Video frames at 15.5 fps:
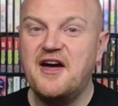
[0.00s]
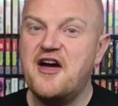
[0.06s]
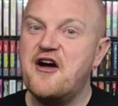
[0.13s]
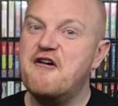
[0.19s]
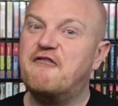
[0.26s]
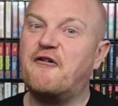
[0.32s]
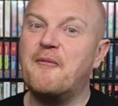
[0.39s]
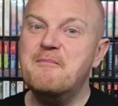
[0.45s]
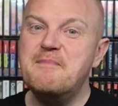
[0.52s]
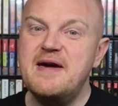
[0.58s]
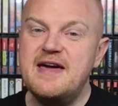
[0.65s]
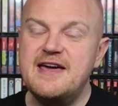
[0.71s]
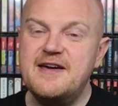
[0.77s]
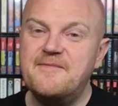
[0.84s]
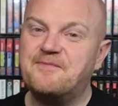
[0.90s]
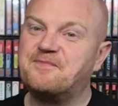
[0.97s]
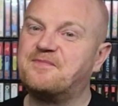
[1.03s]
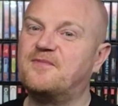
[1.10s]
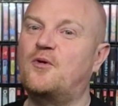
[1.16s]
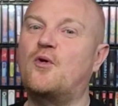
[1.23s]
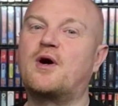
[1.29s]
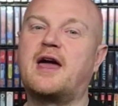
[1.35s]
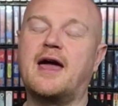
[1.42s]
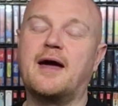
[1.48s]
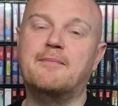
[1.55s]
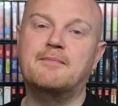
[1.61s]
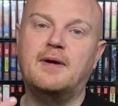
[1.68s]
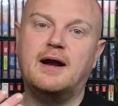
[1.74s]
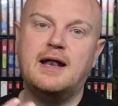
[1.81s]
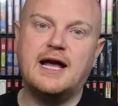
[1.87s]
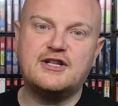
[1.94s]
For me, okay,
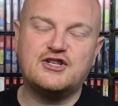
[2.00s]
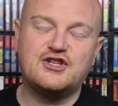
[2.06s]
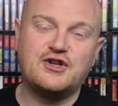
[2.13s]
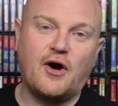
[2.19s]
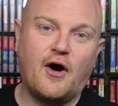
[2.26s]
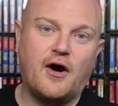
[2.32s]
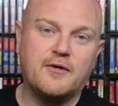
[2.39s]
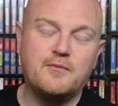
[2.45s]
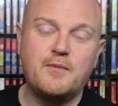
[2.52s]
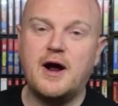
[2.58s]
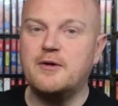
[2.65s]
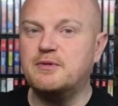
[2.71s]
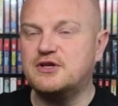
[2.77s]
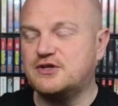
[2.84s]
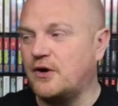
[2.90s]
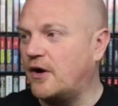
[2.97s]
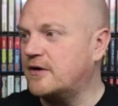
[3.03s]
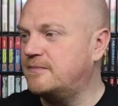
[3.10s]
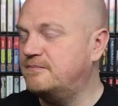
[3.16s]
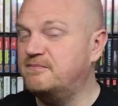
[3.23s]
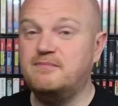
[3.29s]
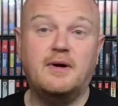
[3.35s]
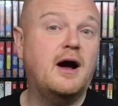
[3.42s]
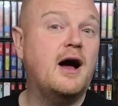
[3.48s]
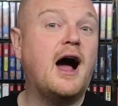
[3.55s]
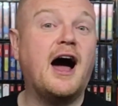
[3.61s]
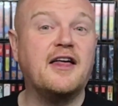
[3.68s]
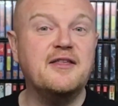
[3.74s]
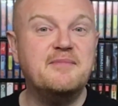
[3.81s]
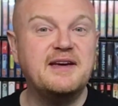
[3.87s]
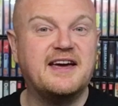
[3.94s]
let's start. Where do we start? At the
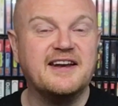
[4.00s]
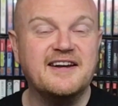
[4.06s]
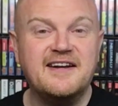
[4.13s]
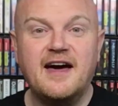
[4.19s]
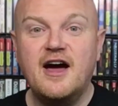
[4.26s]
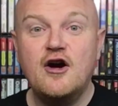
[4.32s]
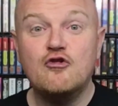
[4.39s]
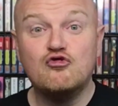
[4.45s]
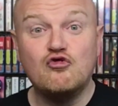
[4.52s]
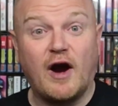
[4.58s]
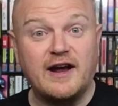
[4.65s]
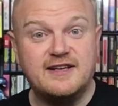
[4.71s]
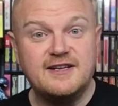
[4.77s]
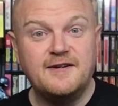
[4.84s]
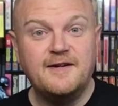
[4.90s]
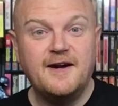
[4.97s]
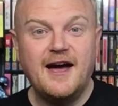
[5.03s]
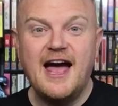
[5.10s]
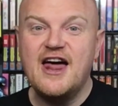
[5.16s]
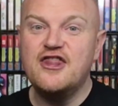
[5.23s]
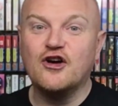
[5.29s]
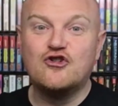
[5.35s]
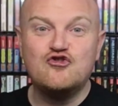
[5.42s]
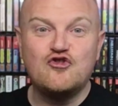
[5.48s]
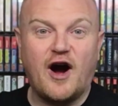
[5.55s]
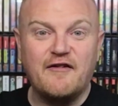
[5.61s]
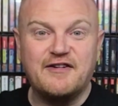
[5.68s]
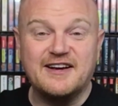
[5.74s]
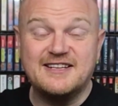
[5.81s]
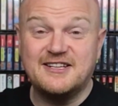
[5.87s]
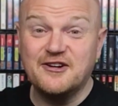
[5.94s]
beginning. Right, the
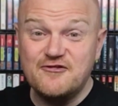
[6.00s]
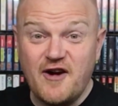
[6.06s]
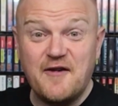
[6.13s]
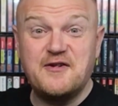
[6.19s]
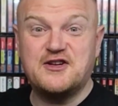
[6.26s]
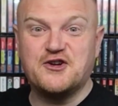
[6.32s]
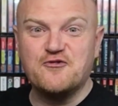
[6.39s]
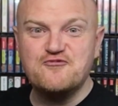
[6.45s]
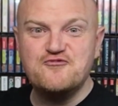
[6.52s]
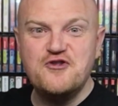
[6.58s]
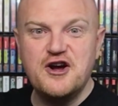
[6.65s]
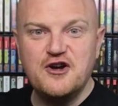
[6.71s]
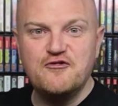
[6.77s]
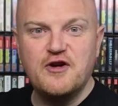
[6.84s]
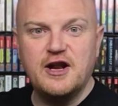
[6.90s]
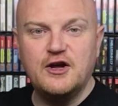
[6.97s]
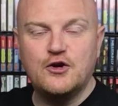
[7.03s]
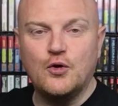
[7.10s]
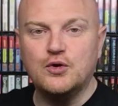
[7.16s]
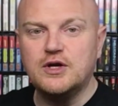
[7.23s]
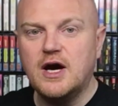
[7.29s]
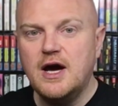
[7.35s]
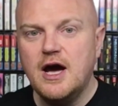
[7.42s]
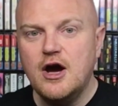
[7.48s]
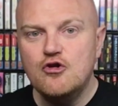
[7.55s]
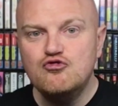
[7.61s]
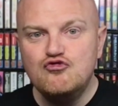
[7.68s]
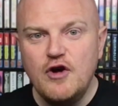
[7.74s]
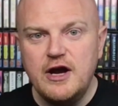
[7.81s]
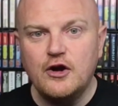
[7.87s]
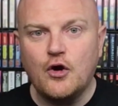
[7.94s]
graphics. The graphics are really, really good.
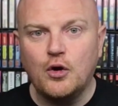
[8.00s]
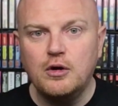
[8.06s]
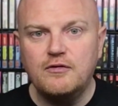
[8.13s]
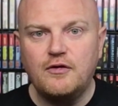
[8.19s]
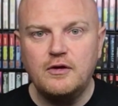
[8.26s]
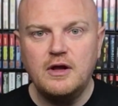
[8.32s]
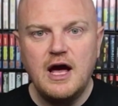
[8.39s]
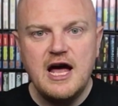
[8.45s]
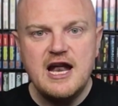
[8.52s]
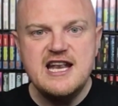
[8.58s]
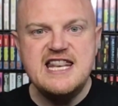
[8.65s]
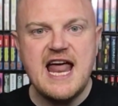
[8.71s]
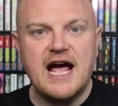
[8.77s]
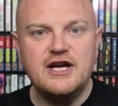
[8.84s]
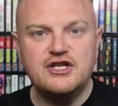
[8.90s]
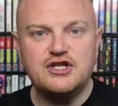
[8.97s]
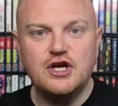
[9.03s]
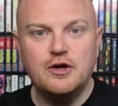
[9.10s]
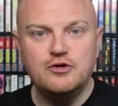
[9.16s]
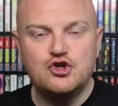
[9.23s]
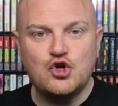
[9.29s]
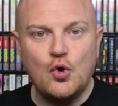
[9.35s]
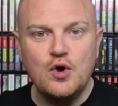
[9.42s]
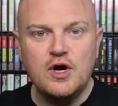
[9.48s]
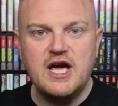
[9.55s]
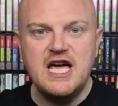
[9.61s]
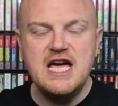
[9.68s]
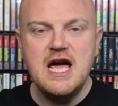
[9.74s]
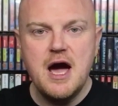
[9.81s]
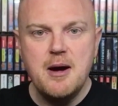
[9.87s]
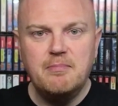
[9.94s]
Really colourful, nice, chunky,
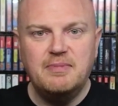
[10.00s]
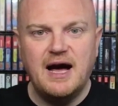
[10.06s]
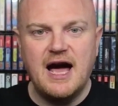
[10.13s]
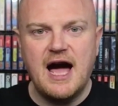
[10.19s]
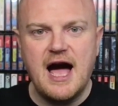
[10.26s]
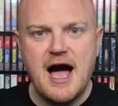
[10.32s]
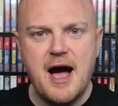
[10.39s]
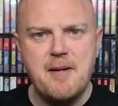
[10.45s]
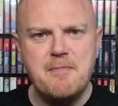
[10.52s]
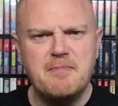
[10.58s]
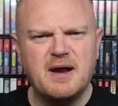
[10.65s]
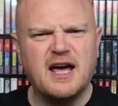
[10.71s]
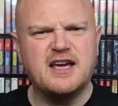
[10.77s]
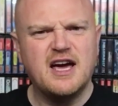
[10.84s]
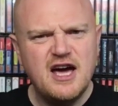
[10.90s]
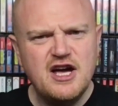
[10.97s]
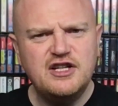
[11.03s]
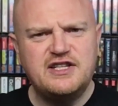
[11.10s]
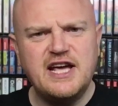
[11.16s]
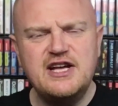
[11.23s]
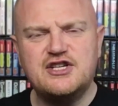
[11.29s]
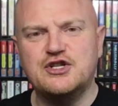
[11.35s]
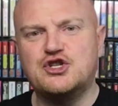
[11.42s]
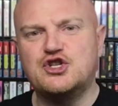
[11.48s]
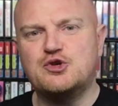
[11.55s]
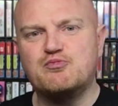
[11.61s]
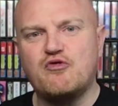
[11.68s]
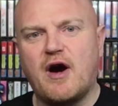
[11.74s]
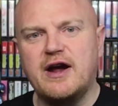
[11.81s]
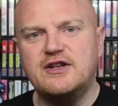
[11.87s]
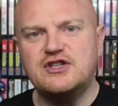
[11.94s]
like decent
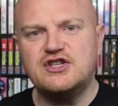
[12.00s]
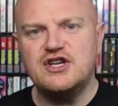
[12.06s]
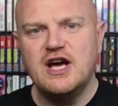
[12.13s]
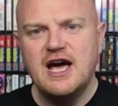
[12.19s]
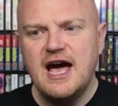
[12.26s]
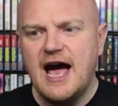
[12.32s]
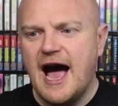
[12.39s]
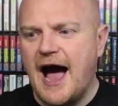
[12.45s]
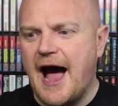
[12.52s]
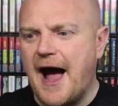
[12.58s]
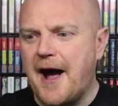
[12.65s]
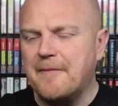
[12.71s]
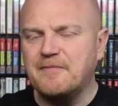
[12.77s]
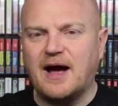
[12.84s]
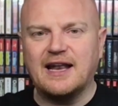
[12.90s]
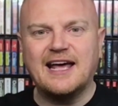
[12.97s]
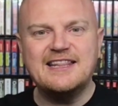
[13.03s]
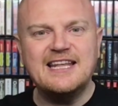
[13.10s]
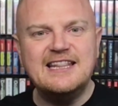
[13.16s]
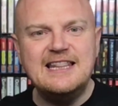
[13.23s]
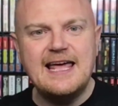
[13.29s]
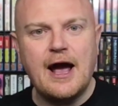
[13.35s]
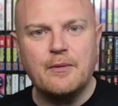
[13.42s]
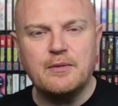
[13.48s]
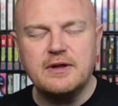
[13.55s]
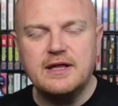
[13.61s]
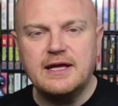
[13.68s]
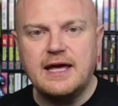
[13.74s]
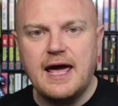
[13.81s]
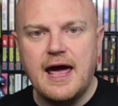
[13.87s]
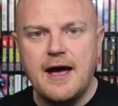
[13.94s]
sprites. I like the layout of the
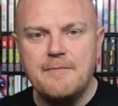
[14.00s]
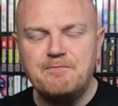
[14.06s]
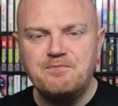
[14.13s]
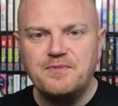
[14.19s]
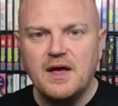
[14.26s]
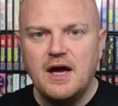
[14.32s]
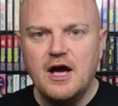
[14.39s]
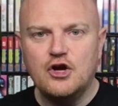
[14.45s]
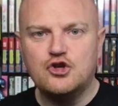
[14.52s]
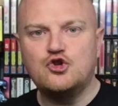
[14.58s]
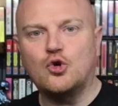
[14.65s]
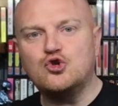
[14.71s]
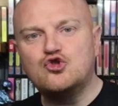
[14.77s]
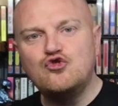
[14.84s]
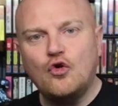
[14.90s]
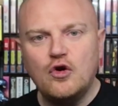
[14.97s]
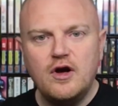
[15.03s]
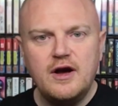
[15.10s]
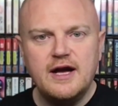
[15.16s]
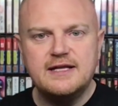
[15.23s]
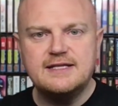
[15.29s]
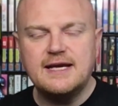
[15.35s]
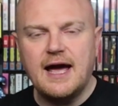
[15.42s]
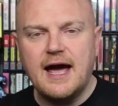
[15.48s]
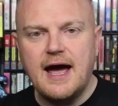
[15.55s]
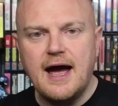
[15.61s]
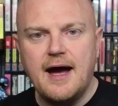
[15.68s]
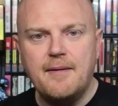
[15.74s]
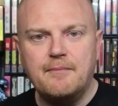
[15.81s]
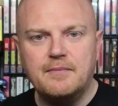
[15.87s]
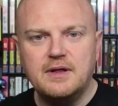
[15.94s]
game. It's not a scroller. It's
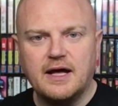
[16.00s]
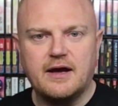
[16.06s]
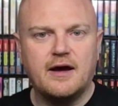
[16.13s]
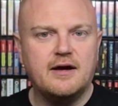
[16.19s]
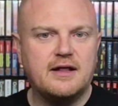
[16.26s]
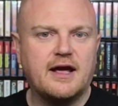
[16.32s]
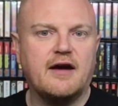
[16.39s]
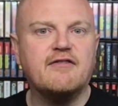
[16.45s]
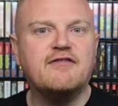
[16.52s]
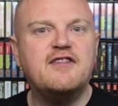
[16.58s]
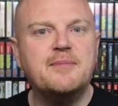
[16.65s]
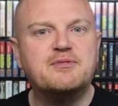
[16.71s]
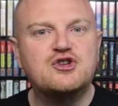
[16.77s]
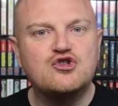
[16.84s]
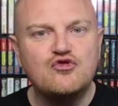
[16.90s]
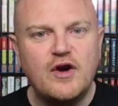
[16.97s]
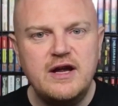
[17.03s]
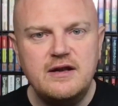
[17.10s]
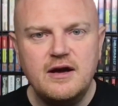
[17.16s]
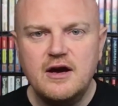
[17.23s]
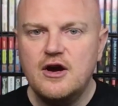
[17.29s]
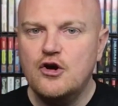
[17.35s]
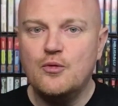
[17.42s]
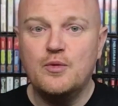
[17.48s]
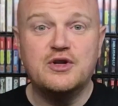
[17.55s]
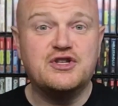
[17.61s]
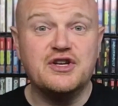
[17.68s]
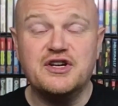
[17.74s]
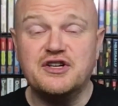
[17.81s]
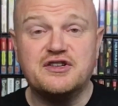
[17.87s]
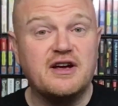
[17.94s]
like a flip screen, which
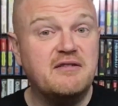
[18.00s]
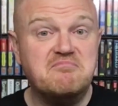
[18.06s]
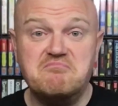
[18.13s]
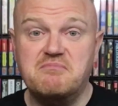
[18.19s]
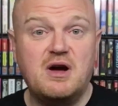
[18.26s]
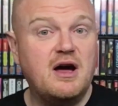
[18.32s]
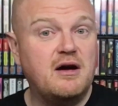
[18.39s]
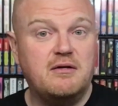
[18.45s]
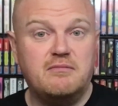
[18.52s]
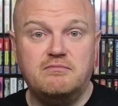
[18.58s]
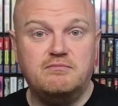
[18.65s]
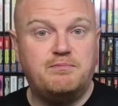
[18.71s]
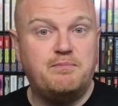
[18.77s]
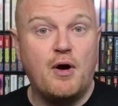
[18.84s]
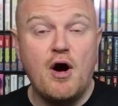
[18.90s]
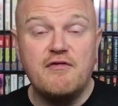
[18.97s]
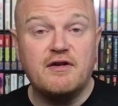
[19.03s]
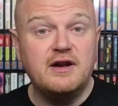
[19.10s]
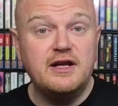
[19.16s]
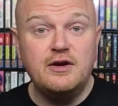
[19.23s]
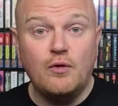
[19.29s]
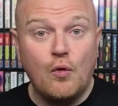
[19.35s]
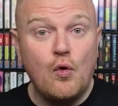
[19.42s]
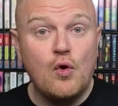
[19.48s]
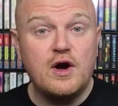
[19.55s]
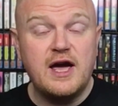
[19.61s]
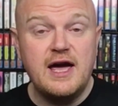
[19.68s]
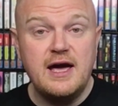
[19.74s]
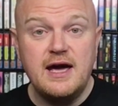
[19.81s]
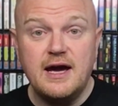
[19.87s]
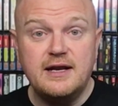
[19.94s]
is perfectly
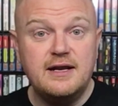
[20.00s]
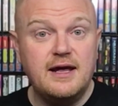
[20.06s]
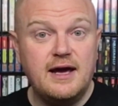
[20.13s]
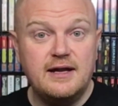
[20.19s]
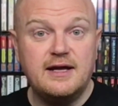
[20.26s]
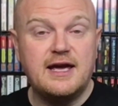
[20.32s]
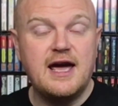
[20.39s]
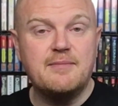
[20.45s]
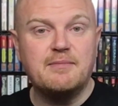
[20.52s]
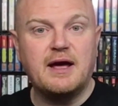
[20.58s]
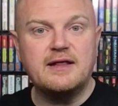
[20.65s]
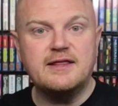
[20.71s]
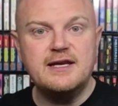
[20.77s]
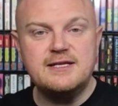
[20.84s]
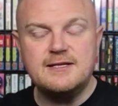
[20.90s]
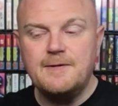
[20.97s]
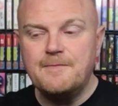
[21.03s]
okay in a game like this.